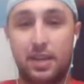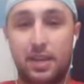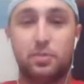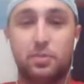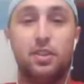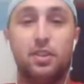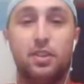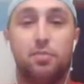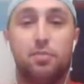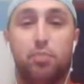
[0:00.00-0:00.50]

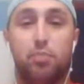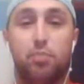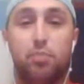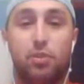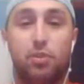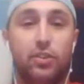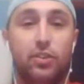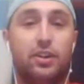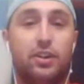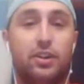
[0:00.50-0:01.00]
one of those
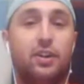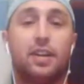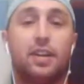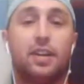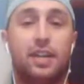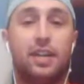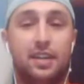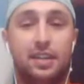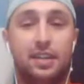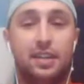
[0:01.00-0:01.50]

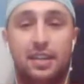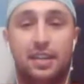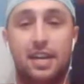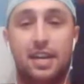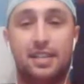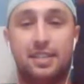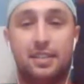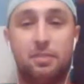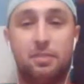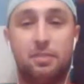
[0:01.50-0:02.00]
bulldog
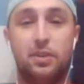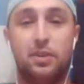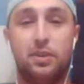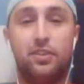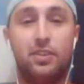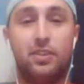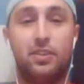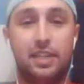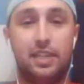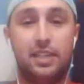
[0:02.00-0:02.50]
guys in the
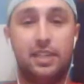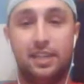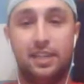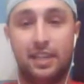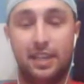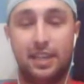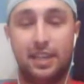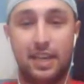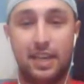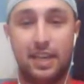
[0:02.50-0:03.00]
middle.
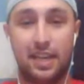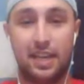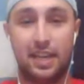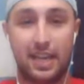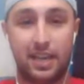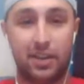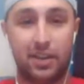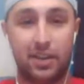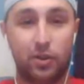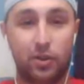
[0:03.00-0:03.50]

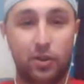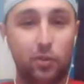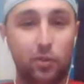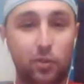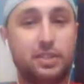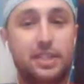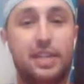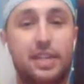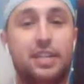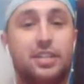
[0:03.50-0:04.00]
He'll hold
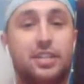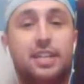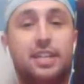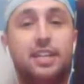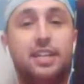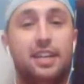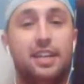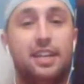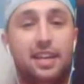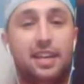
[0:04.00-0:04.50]

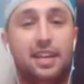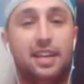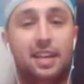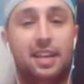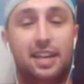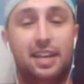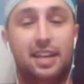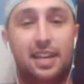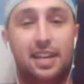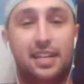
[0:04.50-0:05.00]
possession.
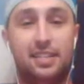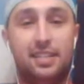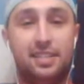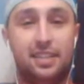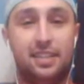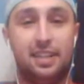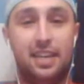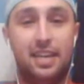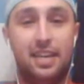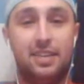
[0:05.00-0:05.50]

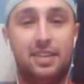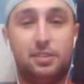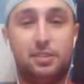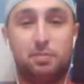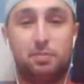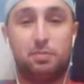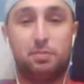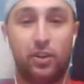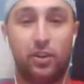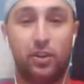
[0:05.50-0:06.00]
He
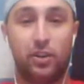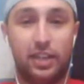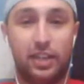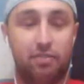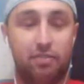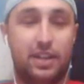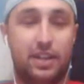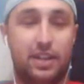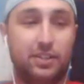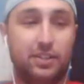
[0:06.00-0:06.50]

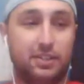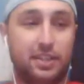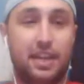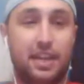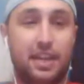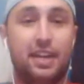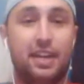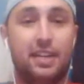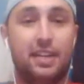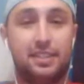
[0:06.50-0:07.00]
smartly fouls
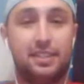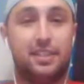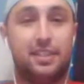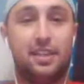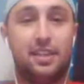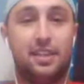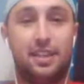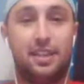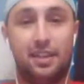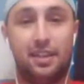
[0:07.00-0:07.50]
guys.